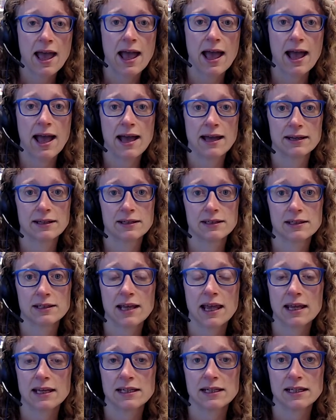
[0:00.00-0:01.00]
and
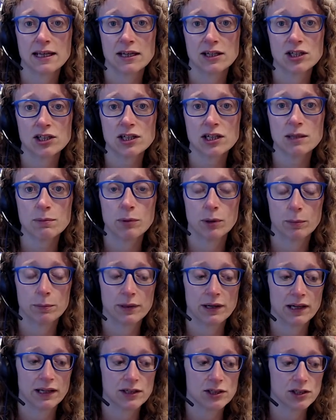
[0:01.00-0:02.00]
ADHD
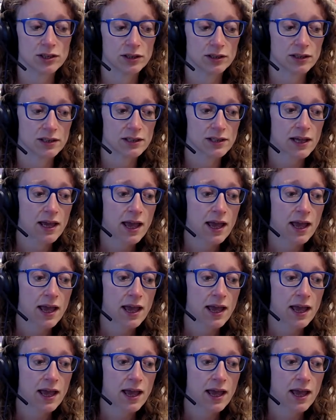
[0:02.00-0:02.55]
populations.